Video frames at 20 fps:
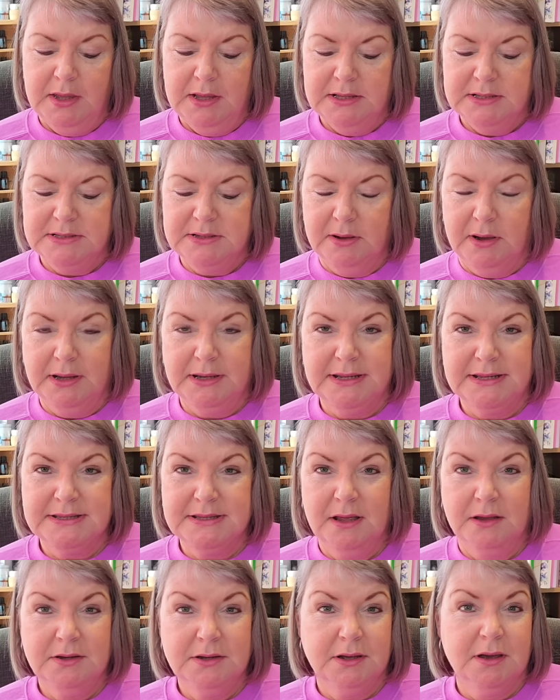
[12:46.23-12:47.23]
So I
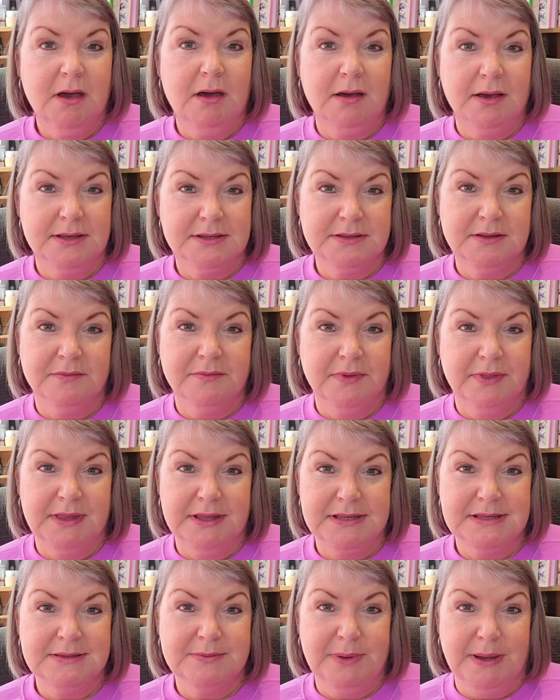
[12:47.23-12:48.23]
decided to cast on for
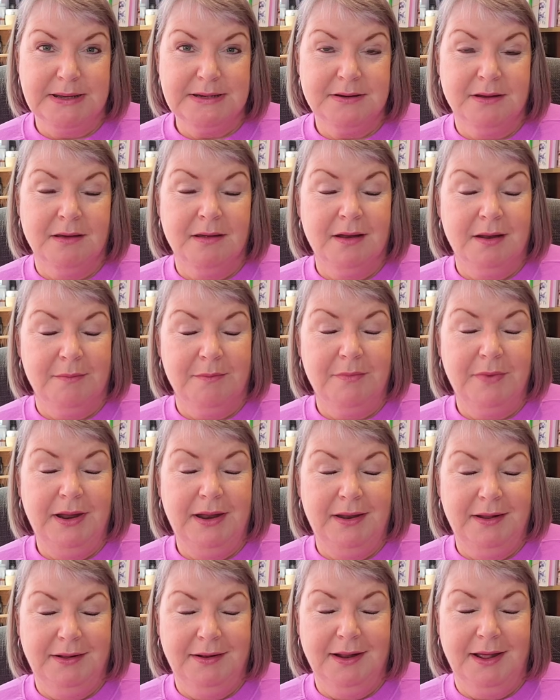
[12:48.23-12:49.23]
this sweater, and I'm
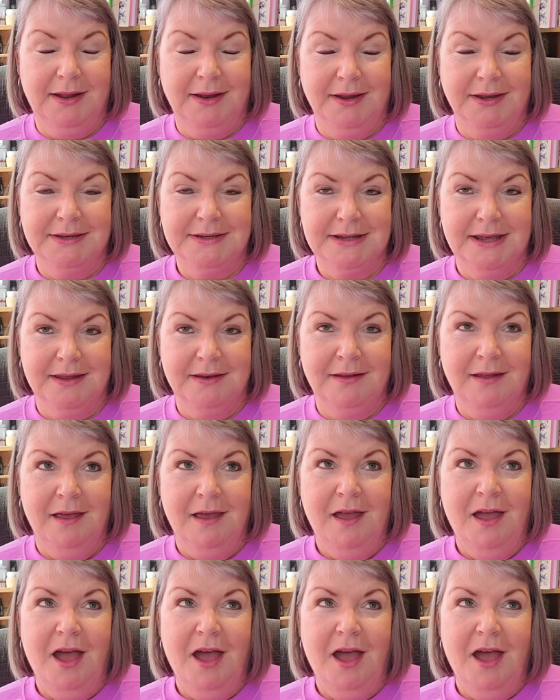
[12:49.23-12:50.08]
really glad I did.